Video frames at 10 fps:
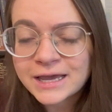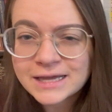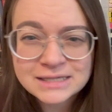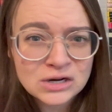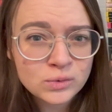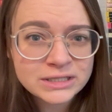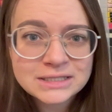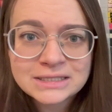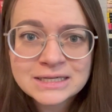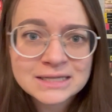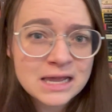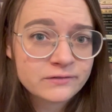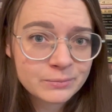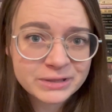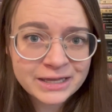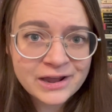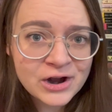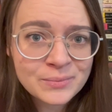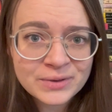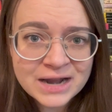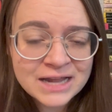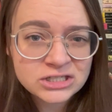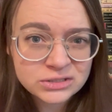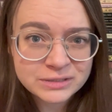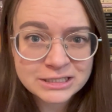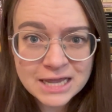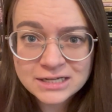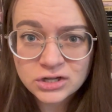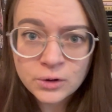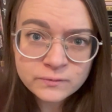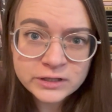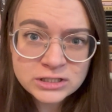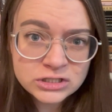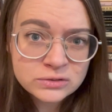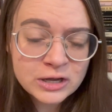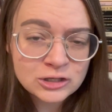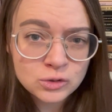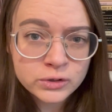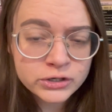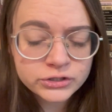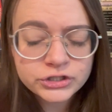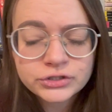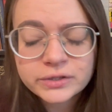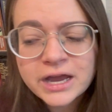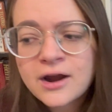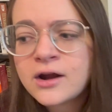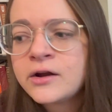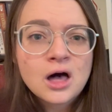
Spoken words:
Like I said, Quincy is kind of up in the air, but I do intend to hopefully do a tour or two there.